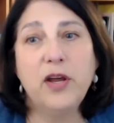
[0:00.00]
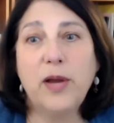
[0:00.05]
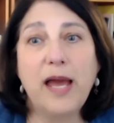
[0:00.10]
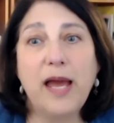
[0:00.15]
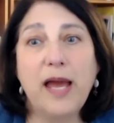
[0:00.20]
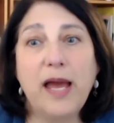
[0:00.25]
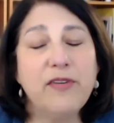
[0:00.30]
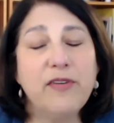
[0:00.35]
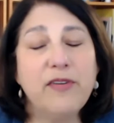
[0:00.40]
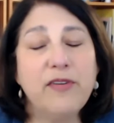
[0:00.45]

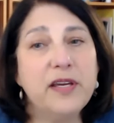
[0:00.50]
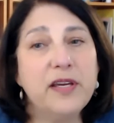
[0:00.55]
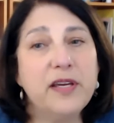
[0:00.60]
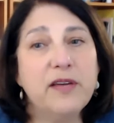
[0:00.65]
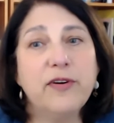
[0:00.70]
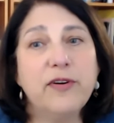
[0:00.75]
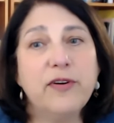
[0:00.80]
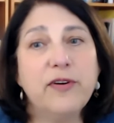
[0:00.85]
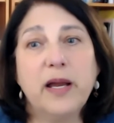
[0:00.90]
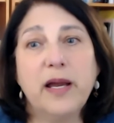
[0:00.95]
everything
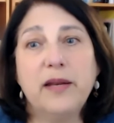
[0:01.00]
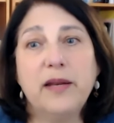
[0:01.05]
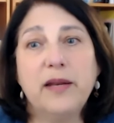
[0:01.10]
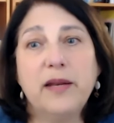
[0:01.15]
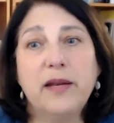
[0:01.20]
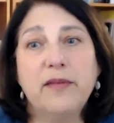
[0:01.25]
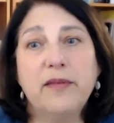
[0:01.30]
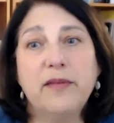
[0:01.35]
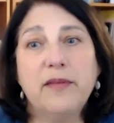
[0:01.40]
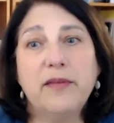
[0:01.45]
from kind
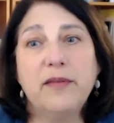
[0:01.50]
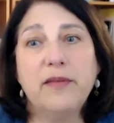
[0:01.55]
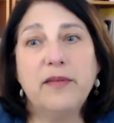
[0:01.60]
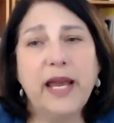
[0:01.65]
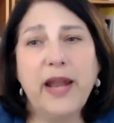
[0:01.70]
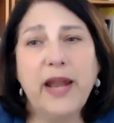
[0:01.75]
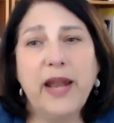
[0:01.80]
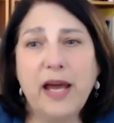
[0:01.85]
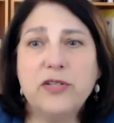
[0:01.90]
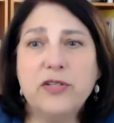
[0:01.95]
of figuring
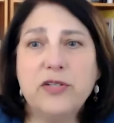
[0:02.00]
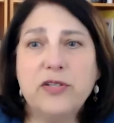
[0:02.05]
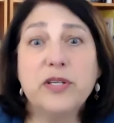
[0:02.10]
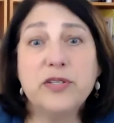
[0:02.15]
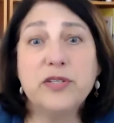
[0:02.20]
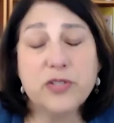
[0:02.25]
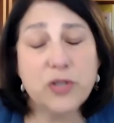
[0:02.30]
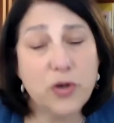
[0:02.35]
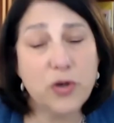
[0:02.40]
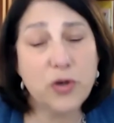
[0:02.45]
out how to do
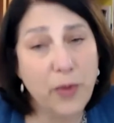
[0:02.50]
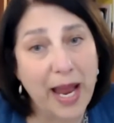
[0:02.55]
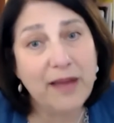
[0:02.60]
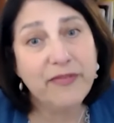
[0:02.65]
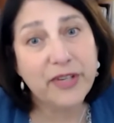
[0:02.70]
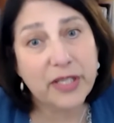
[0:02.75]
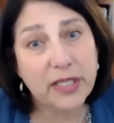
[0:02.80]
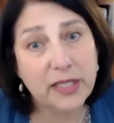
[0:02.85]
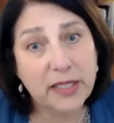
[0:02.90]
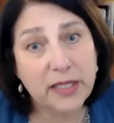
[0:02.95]
this
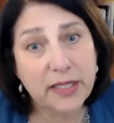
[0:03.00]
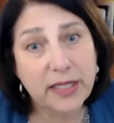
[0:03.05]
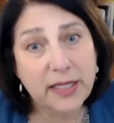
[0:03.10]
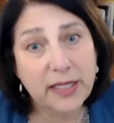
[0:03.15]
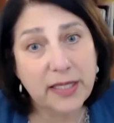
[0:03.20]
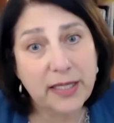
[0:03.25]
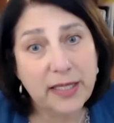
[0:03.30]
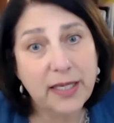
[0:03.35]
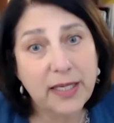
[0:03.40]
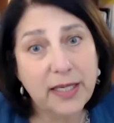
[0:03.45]

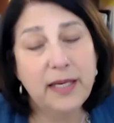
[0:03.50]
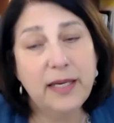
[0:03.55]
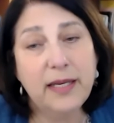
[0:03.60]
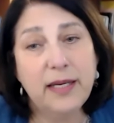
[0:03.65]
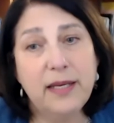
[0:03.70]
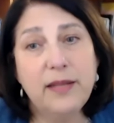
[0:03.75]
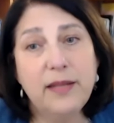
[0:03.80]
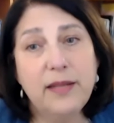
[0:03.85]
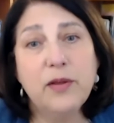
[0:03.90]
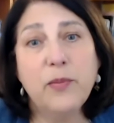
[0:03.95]
graphically
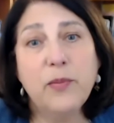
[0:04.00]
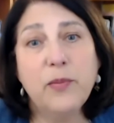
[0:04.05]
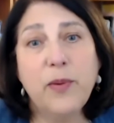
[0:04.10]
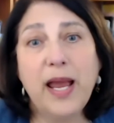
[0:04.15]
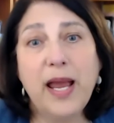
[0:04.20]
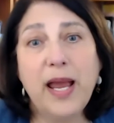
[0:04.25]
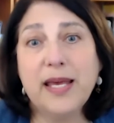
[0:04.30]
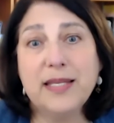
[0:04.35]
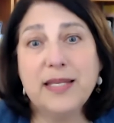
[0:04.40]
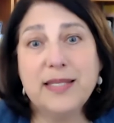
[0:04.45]
in the
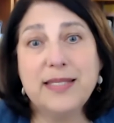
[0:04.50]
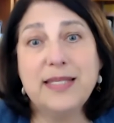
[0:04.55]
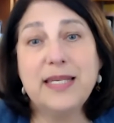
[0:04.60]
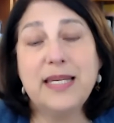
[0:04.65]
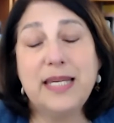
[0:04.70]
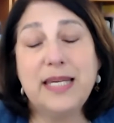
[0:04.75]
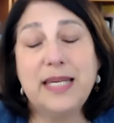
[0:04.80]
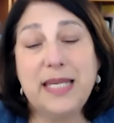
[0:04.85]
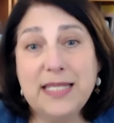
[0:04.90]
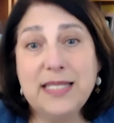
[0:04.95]
way that's
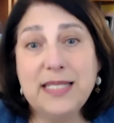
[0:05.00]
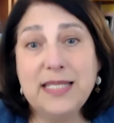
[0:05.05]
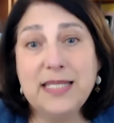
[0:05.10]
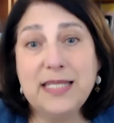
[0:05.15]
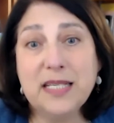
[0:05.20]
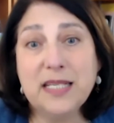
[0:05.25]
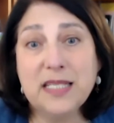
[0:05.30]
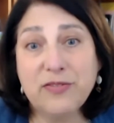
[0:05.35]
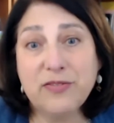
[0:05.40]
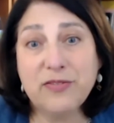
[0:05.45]
the
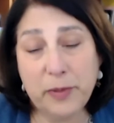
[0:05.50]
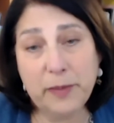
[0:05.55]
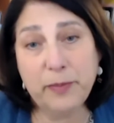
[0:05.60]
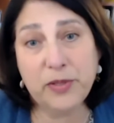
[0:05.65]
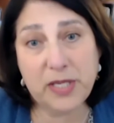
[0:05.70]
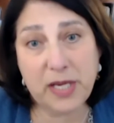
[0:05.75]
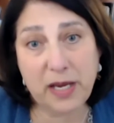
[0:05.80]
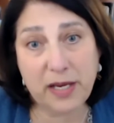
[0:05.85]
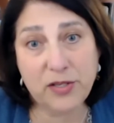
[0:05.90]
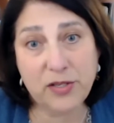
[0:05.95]
easiest for
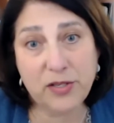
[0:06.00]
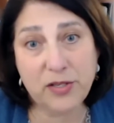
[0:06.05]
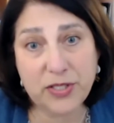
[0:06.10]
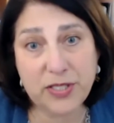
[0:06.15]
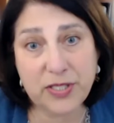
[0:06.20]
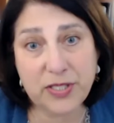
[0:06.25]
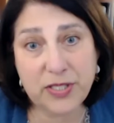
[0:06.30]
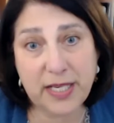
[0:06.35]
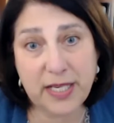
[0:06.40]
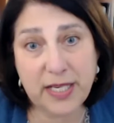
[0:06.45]
people to
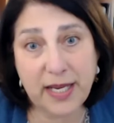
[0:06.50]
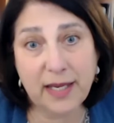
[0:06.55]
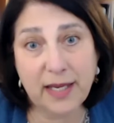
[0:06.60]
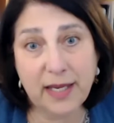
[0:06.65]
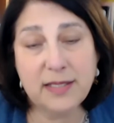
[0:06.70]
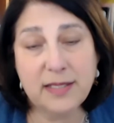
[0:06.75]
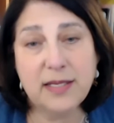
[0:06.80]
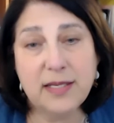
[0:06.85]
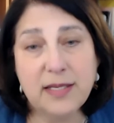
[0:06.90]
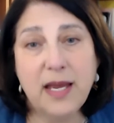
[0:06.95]

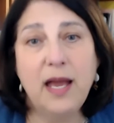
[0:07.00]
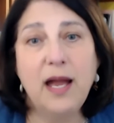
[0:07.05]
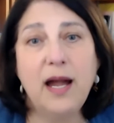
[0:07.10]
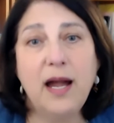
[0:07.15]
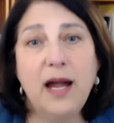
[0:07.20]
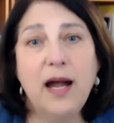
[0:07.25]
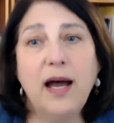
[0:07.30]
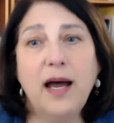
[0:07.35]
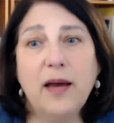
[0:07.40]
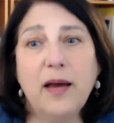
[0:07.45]
understand,
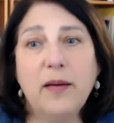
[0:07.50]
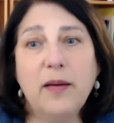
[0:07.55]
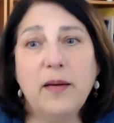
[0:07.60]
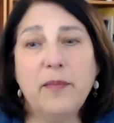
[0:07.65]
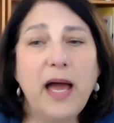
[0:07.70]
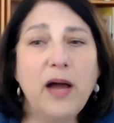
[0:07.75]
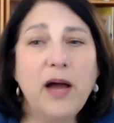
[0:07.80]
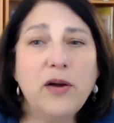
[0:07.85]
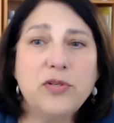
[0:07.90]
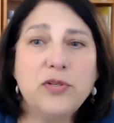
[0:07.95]

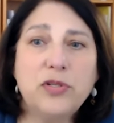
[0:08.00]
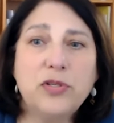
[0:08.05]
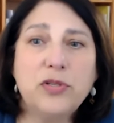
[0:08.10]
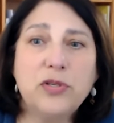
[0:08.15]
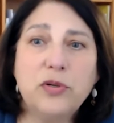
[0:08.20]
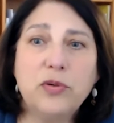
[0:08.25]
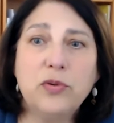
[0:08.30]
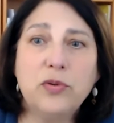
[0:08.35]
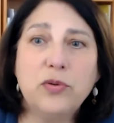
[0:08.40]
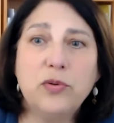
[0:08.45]
how
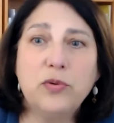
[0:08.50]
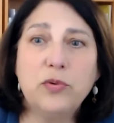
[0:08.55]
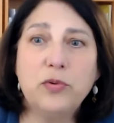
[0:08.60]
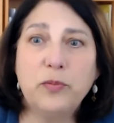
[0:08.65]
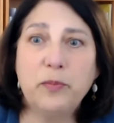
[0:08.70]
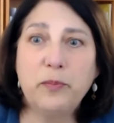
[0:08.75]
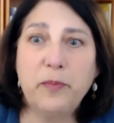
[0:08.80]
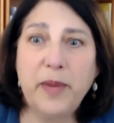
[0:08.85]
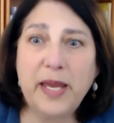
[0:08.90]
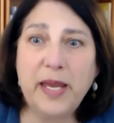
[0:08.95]
to
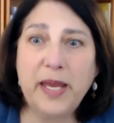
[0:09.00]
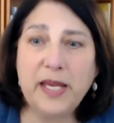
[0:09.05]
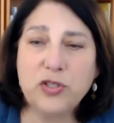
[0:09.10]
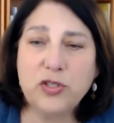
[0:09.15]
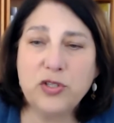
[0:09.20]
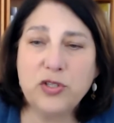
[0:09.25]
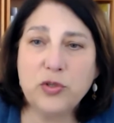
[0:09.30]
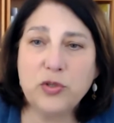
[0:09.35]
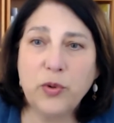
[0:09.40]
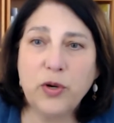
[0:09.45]
make
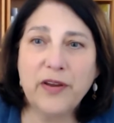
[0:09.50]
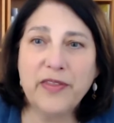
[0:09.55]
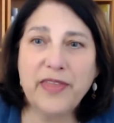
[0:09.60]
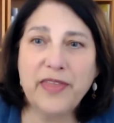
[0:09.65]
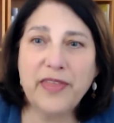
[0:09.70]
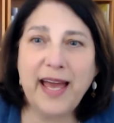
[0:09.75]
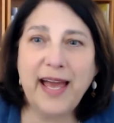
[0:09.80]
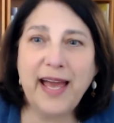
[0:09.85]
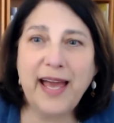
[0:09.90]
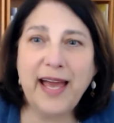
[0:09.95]
sure
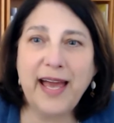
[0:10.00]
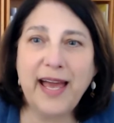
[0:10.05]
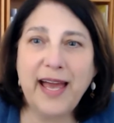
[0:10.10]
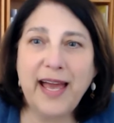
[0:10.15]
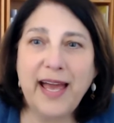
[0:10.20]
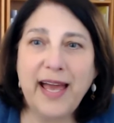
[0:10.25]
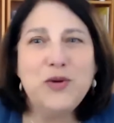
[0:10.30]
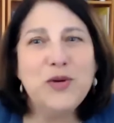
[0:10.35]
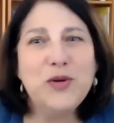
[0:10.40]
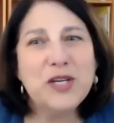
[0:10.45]
that
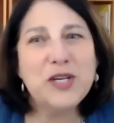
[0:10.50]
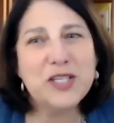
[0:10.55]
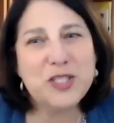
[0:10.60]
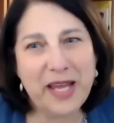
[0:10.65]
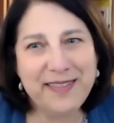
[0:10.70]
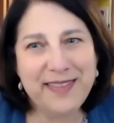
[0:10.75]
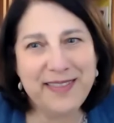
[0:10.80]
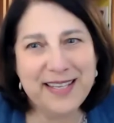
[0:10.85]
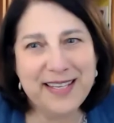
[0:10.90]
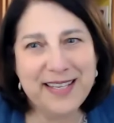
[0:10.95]
you
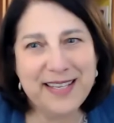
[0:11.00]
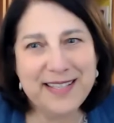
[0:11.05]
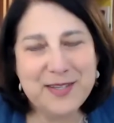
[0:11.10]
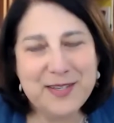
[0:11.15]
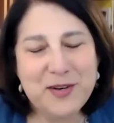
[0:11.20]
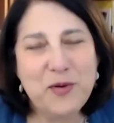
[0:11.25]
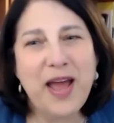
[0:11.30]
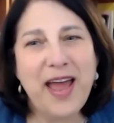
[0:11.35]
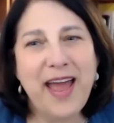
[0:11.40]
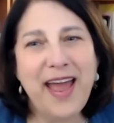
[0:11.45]
explain things in
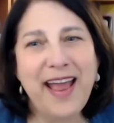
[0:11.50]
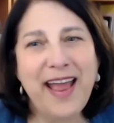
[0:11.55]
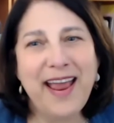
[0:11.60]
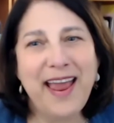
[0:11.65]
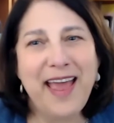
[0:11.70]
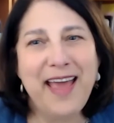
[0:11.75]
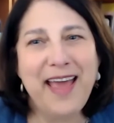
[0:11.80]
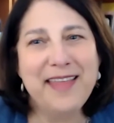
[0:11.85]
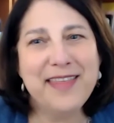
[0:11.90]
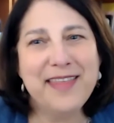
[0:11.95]
a
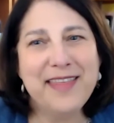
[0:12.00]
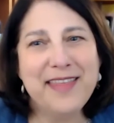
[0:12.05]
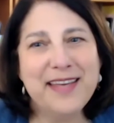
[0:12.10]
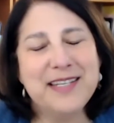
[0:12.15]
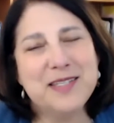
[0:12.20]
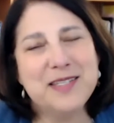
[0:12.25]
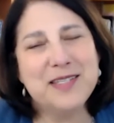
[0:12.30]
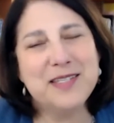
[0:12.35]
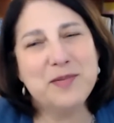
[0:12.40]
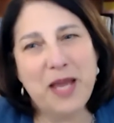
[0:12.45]
way that
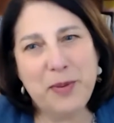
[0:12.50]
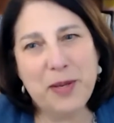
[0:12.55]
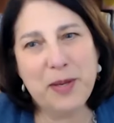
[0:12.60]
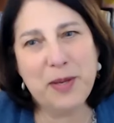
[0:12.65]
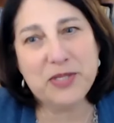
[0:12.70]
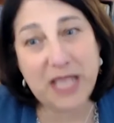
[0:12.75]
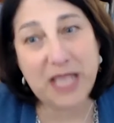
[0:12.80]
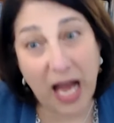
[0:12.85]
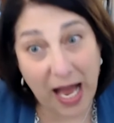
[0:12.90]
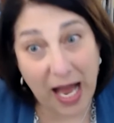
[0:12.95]
doesn't make
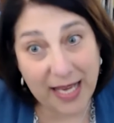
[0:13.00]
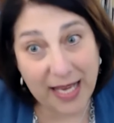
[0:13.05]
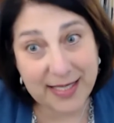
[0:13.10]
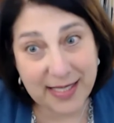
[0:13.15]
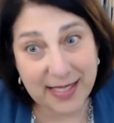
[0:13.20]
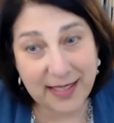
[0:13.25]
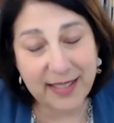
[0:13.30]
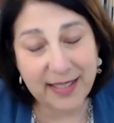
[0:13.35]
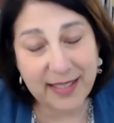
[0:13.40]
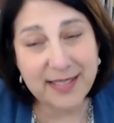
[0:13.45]
people's
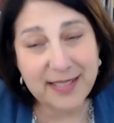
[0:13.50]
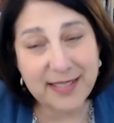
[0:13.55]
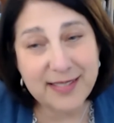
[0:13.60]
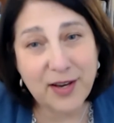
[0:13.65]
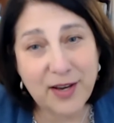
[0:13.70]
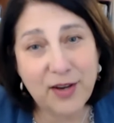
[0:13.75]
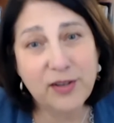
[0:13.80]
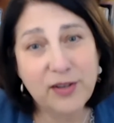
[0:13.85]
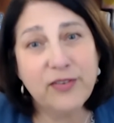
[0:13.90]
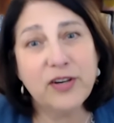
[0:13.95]
eyes glaze
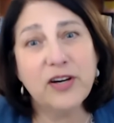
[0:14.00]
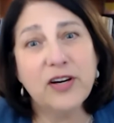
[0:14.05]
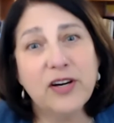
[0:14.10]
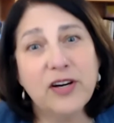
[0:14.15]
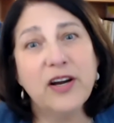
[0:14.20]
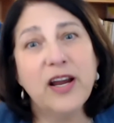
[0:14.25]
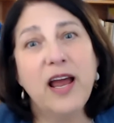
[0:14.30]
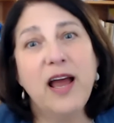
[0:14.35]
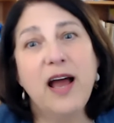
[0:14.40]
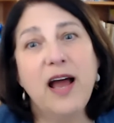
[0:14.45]
over,